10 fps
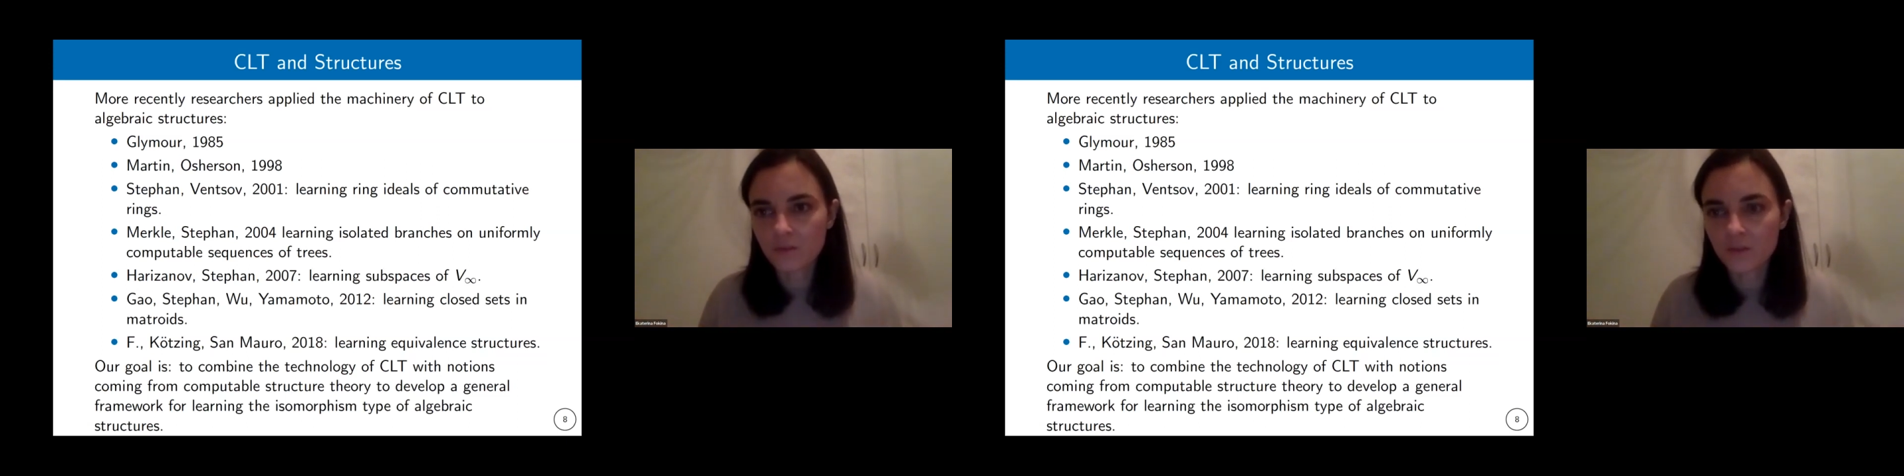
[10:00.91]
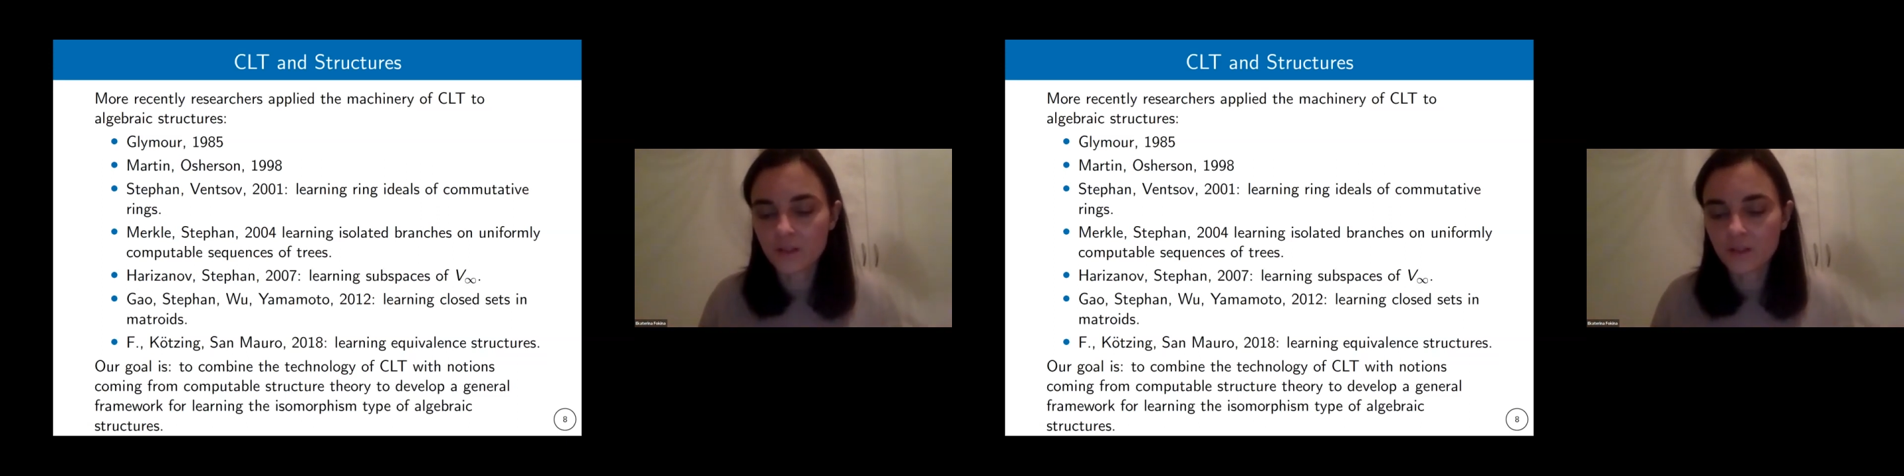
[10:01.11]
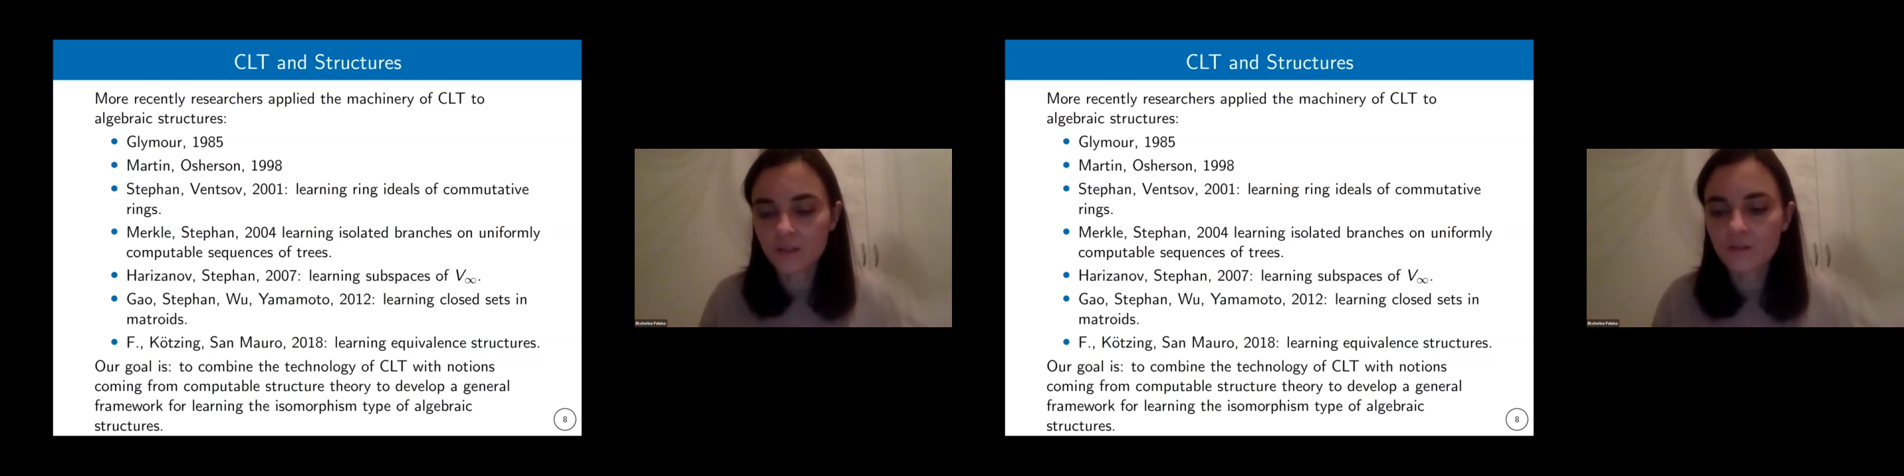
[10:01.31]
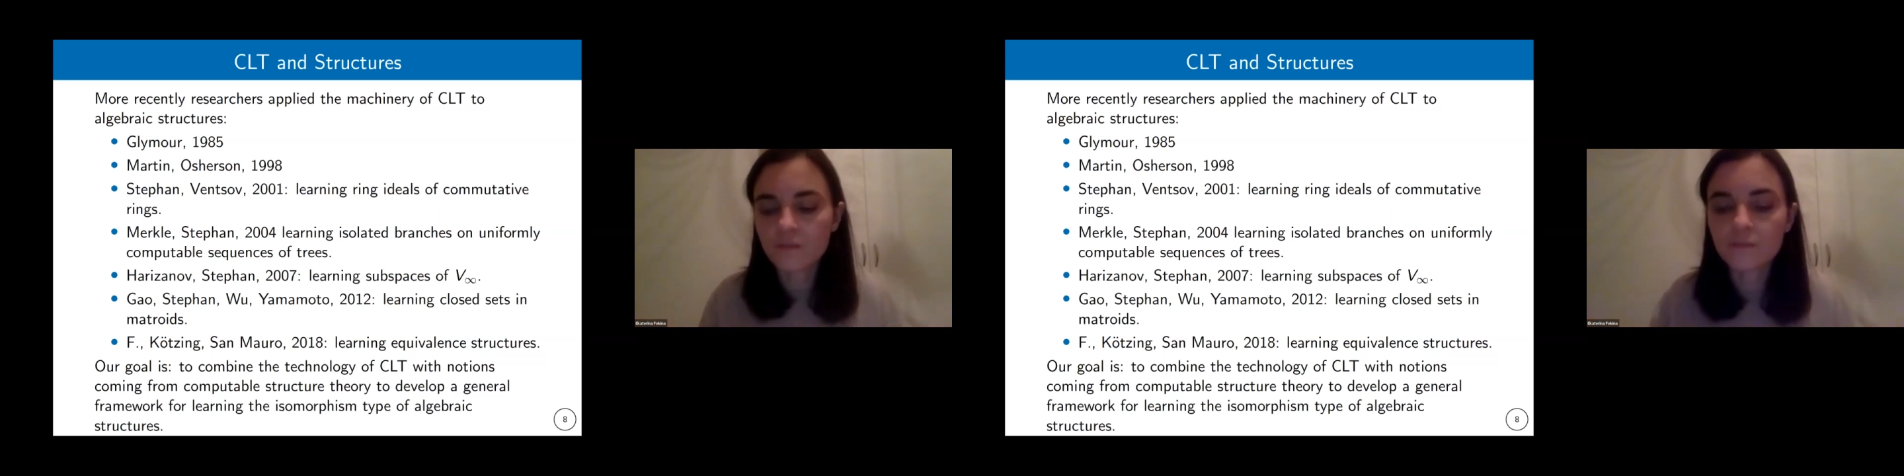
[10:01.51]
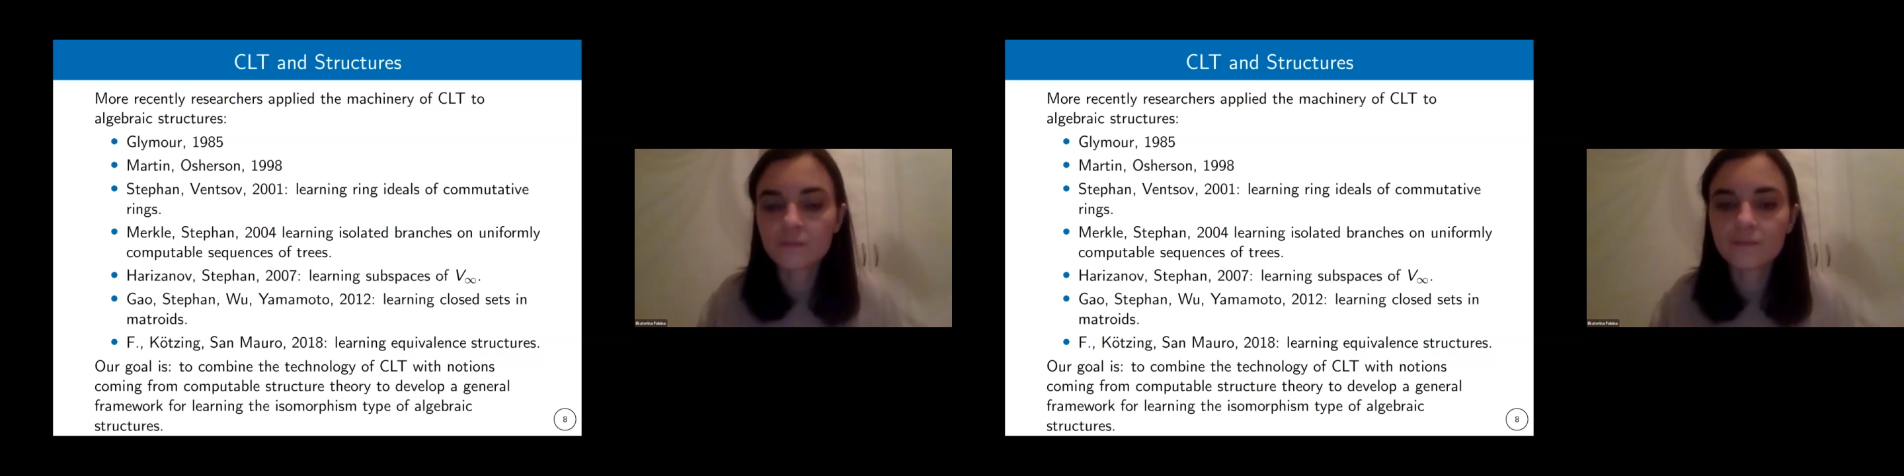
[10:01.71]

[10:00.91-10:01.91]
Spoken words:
of structures,